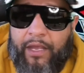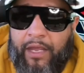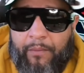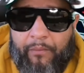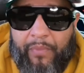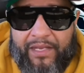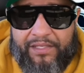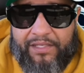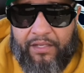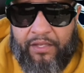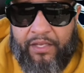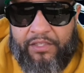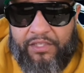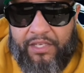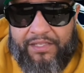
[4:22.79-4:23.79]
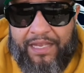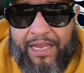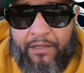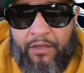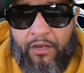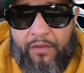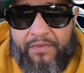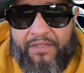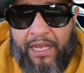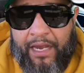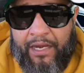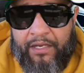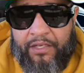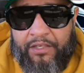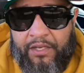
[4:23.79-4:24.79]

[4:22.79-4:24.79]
and basically just ended up signing a